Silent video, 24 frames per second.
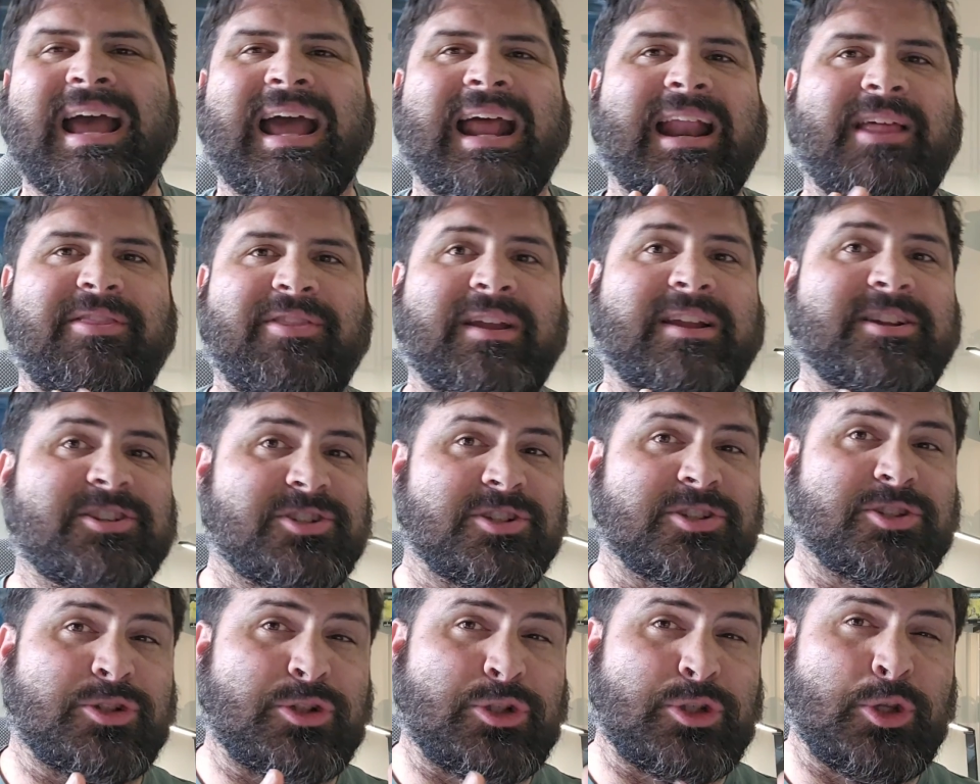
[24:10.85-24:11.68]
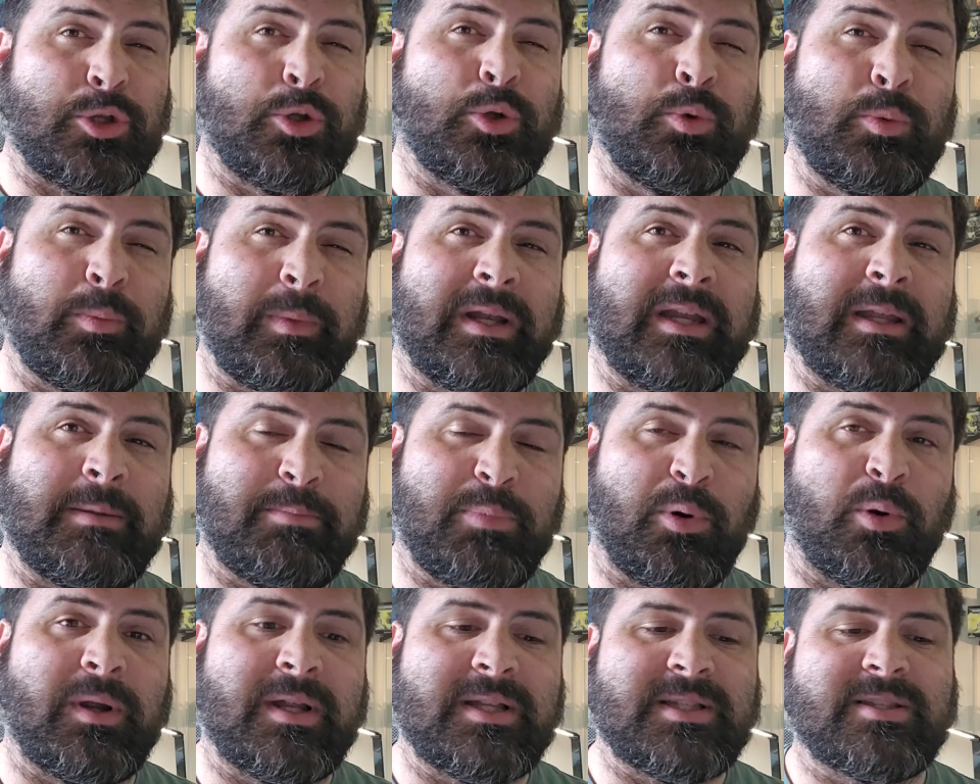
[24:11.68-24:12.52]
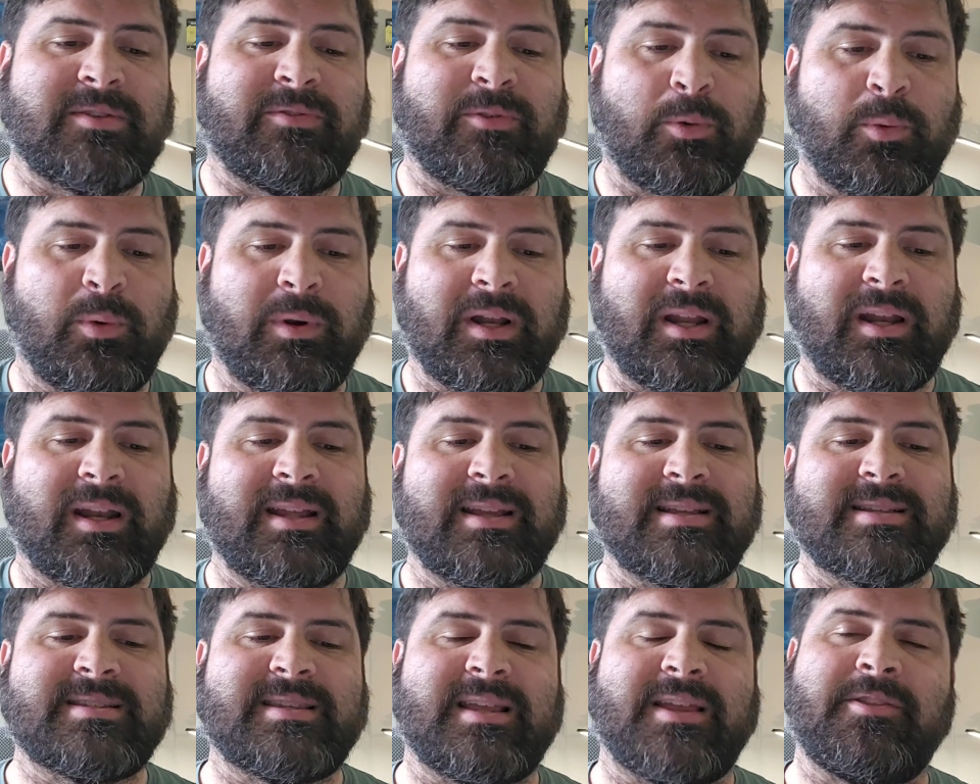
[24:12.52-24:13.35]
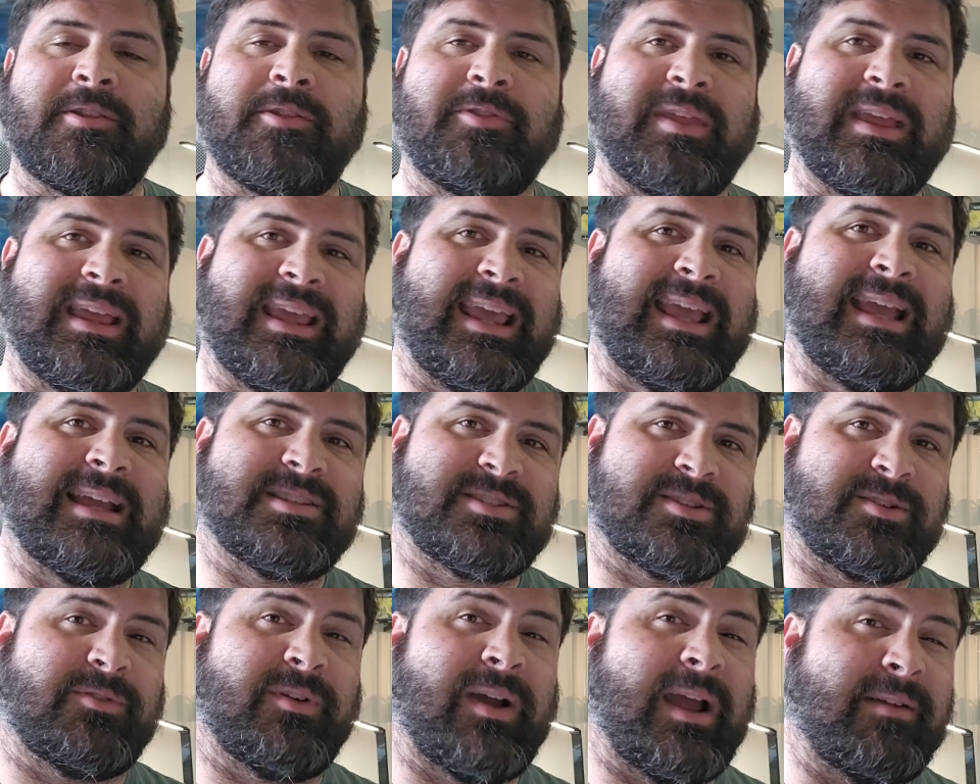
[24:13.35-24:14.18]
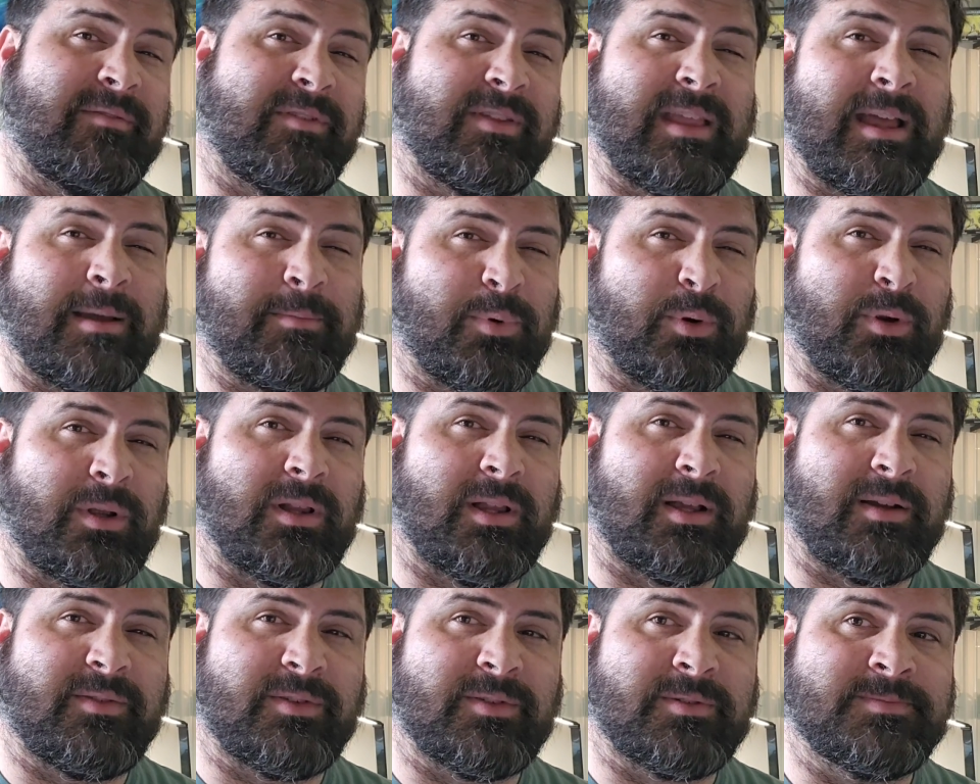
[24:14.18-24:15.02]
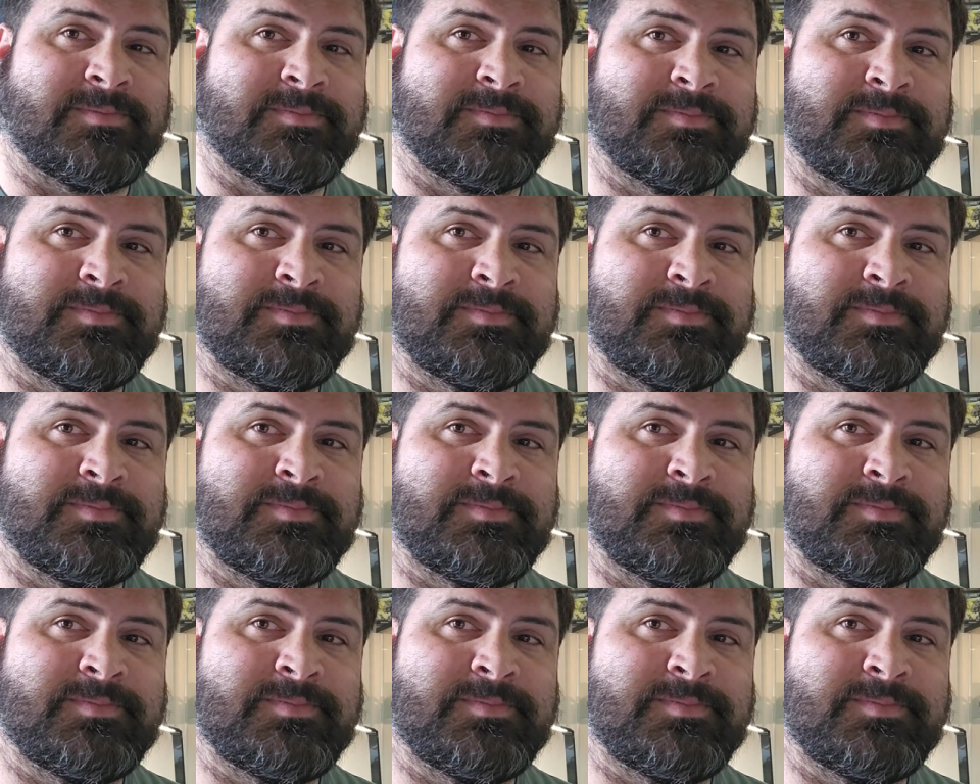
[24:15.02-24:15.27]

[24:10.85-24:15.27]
and I think it's just too many points for what it is, and that they can't survive at that point level.